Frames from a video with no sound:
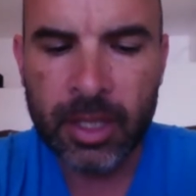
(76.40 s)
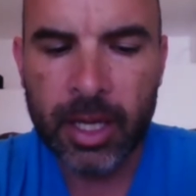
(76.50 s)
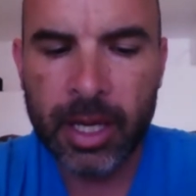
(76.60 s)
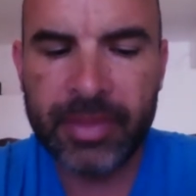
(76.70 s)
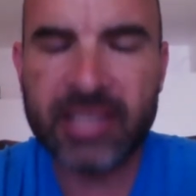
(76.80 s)

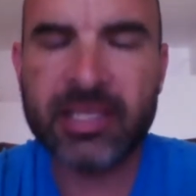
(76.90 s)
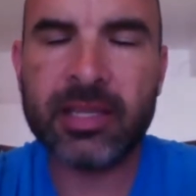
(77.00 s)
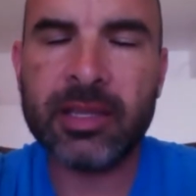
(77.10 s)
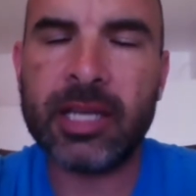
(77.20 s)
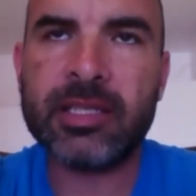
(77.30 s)

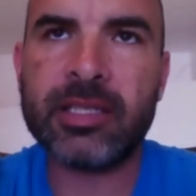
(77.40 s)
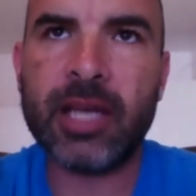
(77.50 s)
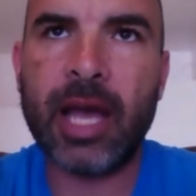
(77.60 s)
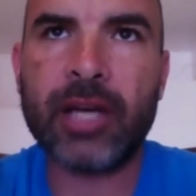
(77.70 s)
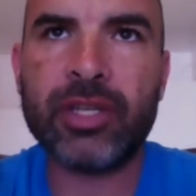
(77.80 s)
that's
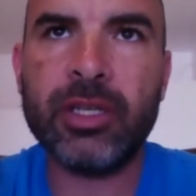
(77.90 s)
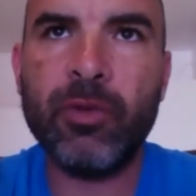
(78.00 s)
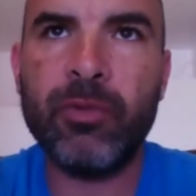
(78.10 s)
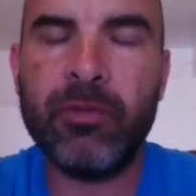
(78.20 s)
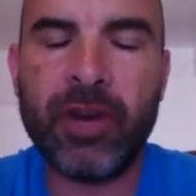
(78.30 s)
actually,
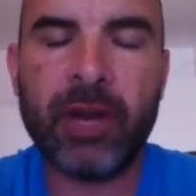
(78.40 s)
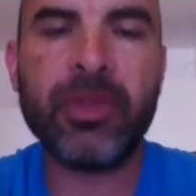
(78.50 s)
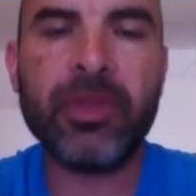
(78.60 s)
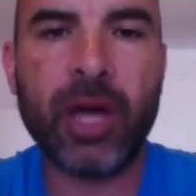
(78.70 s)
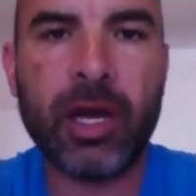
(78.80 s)
we've been very
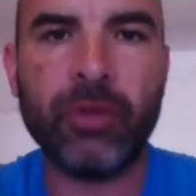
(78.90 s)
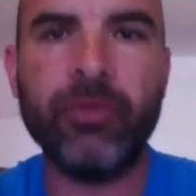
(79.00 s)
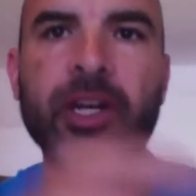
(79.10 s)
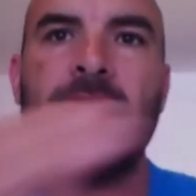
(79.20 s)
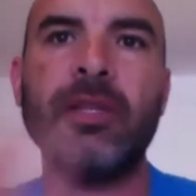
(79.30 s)
methodical,
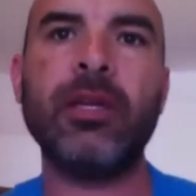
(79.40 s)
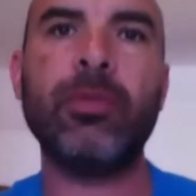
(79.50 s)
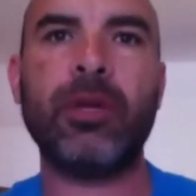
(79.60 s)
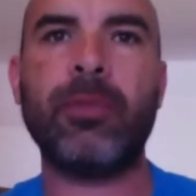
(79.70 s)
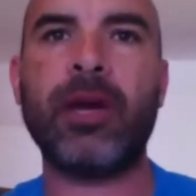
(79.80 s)
very
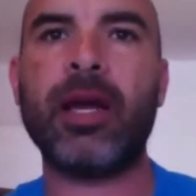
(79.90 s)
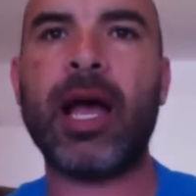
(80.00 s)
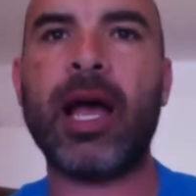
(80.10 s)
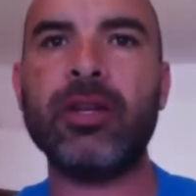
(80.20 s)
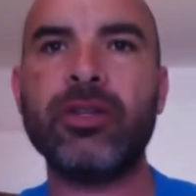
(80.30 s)
deliberate about
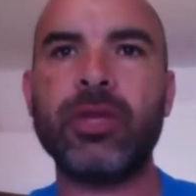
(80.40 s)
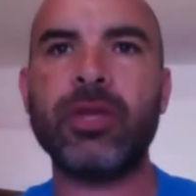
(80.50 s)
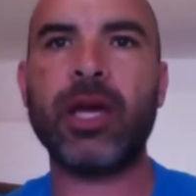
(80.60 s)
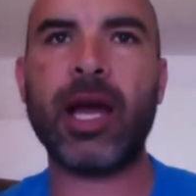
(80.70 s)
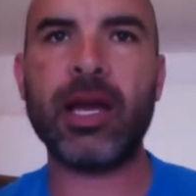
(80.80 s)
how to do
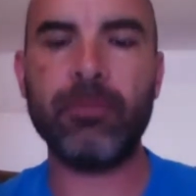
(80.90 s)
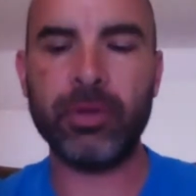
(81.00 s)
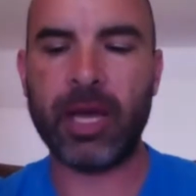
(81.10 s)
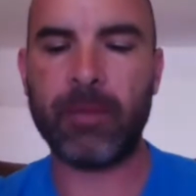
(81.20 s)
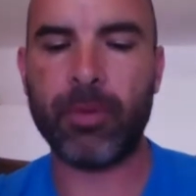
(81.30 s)
that, how to
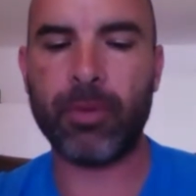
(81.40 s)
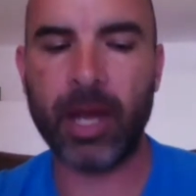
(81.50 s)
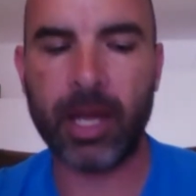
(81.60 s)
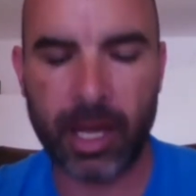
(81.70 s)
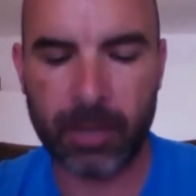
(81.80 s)
build that
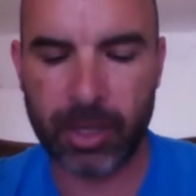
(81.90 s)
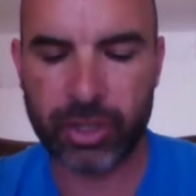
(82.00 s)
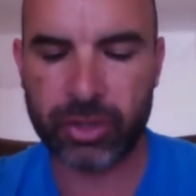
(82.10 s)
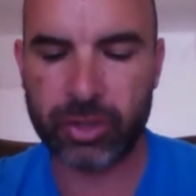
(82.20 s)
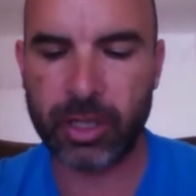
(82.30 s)
brand, how to make
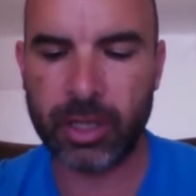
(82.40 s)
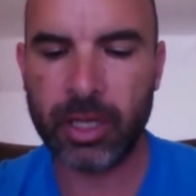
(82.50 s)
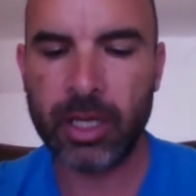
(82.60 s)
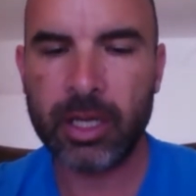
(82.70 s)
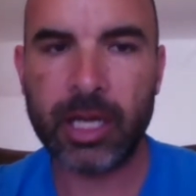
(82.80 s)
sure that
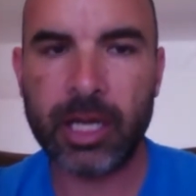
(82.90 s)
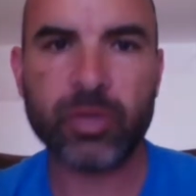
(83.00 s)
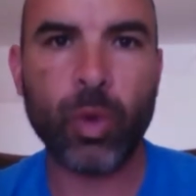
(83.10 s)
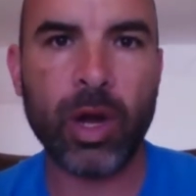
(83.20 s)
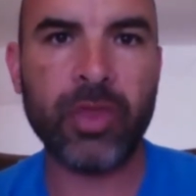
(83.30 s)
it's
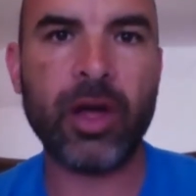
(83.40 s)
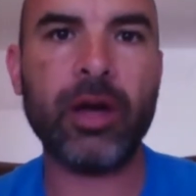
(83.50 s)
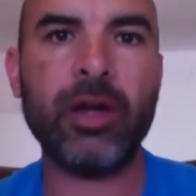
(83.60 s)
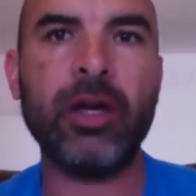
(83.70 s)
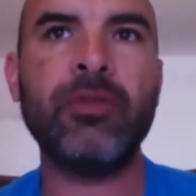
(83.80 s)
well
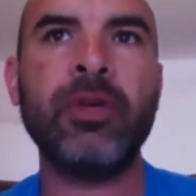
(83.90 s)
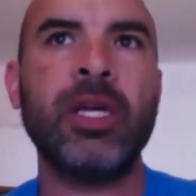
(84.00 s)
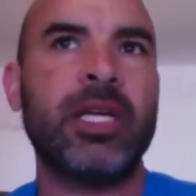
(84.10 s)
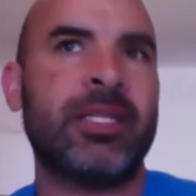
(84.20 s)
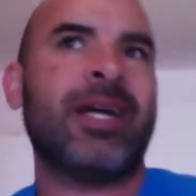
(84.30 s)
thought of.
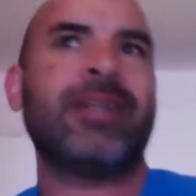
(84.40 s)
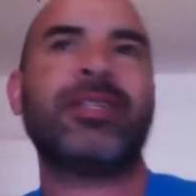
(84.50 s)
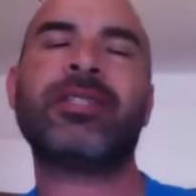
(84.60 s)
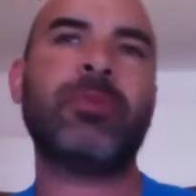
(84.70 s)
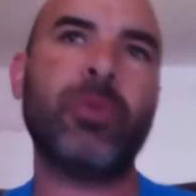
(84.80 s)
It's not
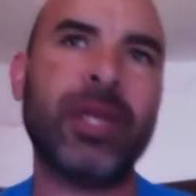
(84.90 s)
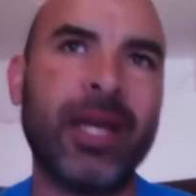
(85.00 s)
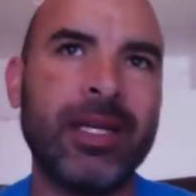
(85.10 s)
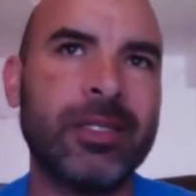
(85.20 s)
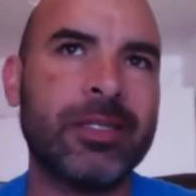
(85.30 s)
just something we
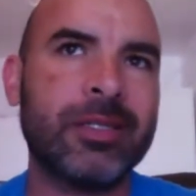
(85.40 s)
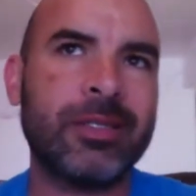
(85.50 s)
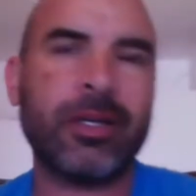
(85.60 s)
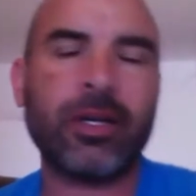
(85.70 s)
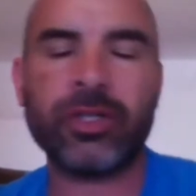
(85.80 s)
kind of just
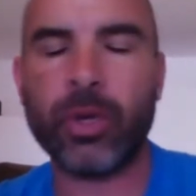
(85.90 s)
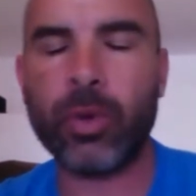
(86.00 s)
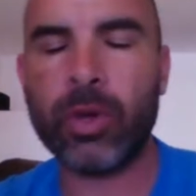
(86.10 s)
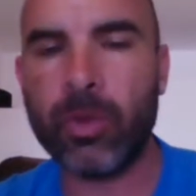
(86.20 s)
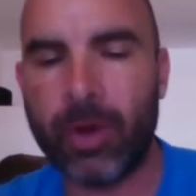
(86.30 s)
stuck our
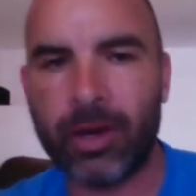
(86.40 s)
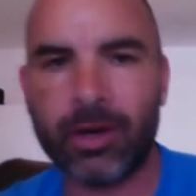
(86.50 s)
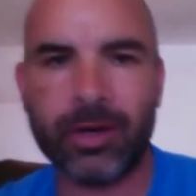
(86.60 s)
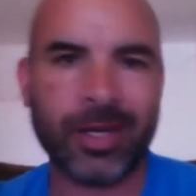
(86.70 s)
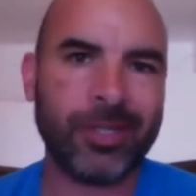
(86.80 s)
toe in the
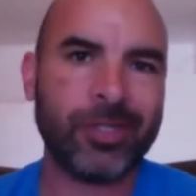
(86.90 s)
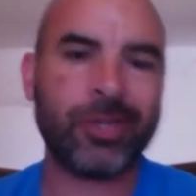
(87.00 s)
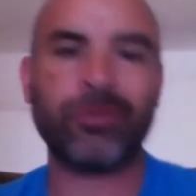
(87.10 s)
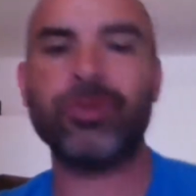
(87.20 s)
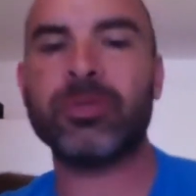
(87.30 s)
water and kind of
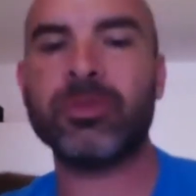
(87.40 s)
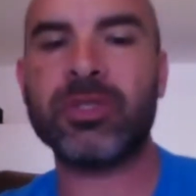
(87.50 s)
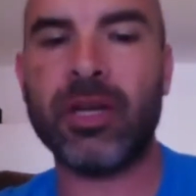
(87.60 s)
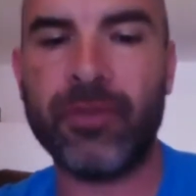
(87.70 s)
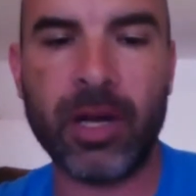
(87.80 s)
just threw some
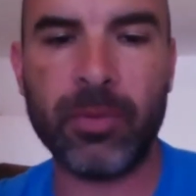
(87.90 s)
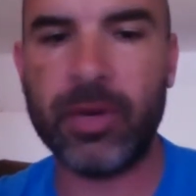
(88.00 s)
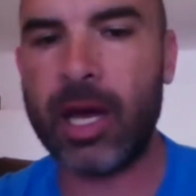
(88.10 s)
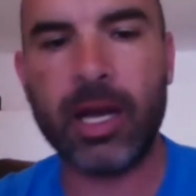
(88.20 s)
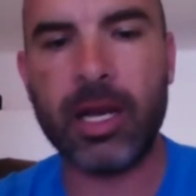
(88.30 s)
stuff up.
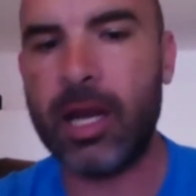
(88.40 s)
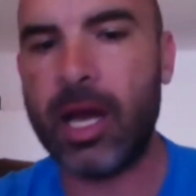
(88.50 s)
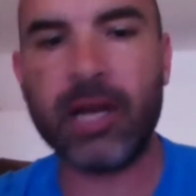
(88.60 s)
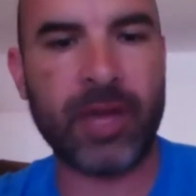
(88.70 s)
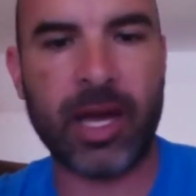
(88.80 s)

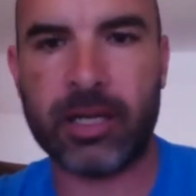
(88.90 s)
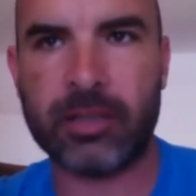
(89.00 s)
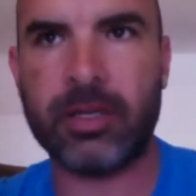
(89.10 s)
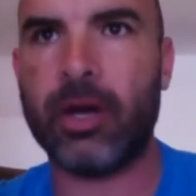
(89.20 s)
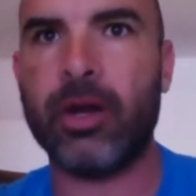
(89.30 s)
None of that
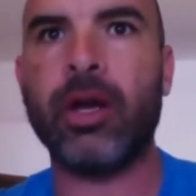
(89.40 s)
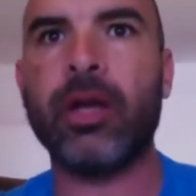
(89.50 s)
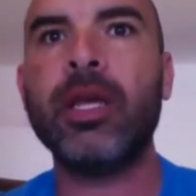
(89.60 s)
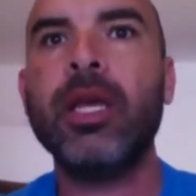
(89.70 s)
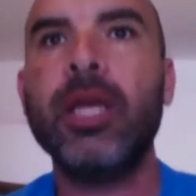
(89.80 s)
has gone
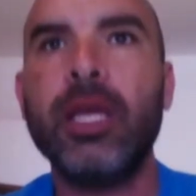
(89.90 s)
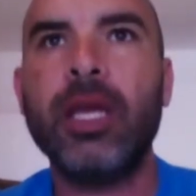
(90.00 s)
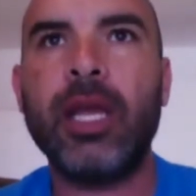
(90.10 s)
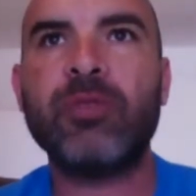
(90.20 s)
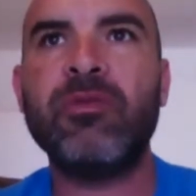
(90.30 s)
on.
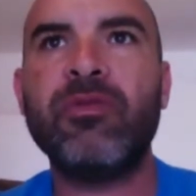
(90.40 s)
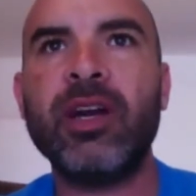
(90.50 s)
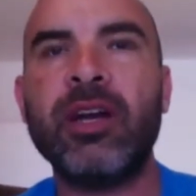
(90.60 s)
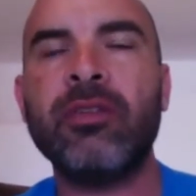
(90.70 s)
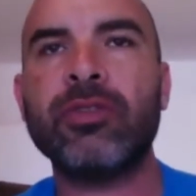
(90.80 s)
It has been
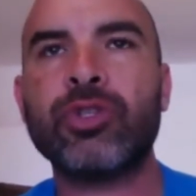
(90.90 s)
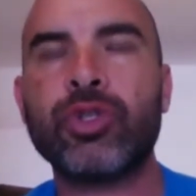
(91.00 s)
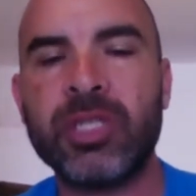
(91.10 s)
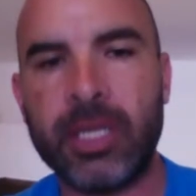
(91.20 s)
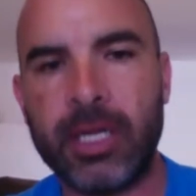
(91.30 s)
very
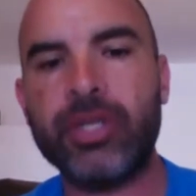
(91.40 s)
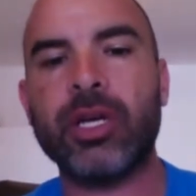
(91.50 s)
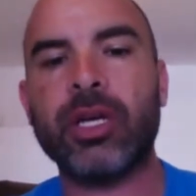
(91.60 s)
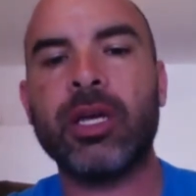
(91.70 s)
strategic,